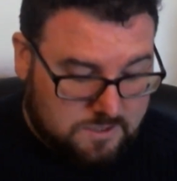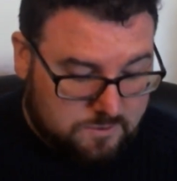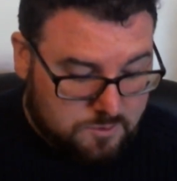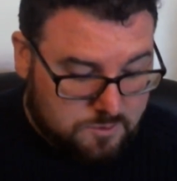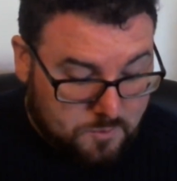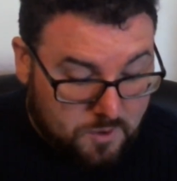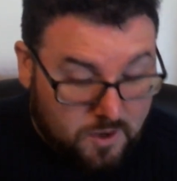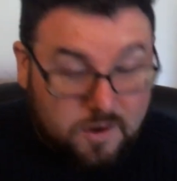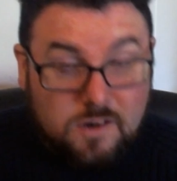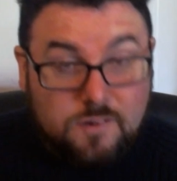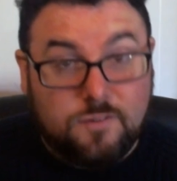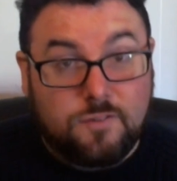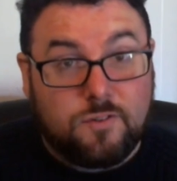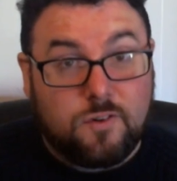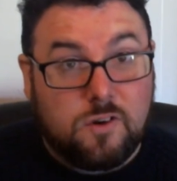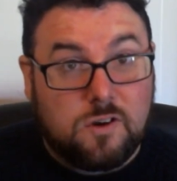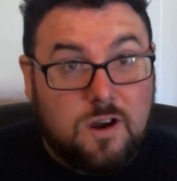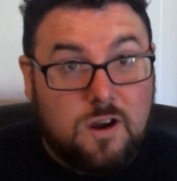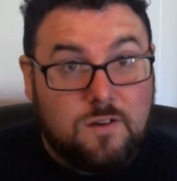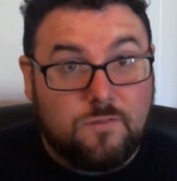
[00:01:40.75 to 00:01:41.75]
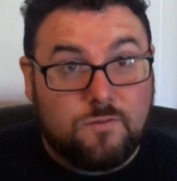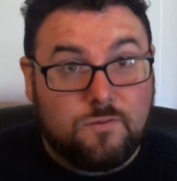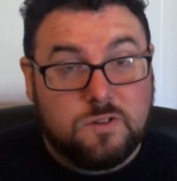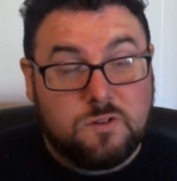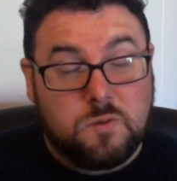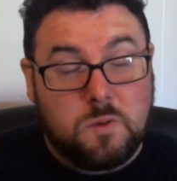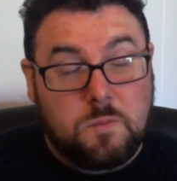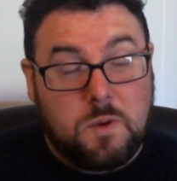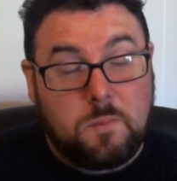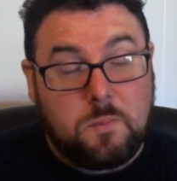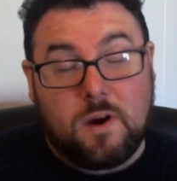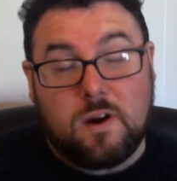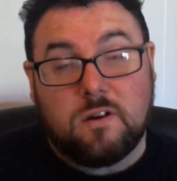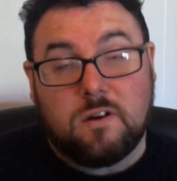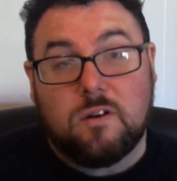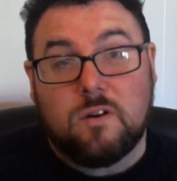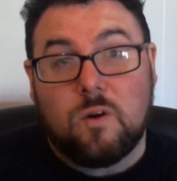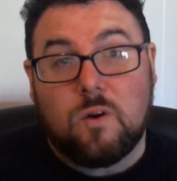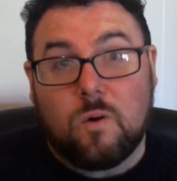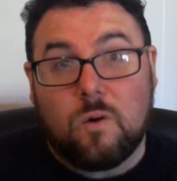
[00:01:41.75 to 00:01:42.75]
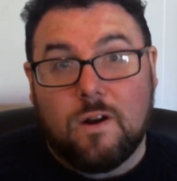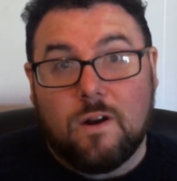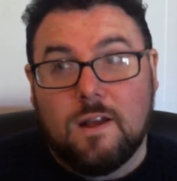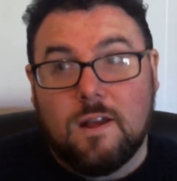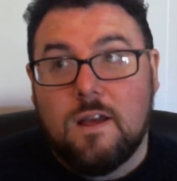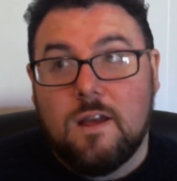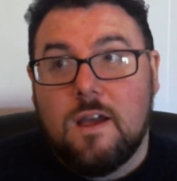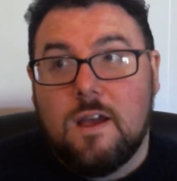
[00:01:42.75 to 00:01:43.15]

I was brought over for a conference with my partner Laura,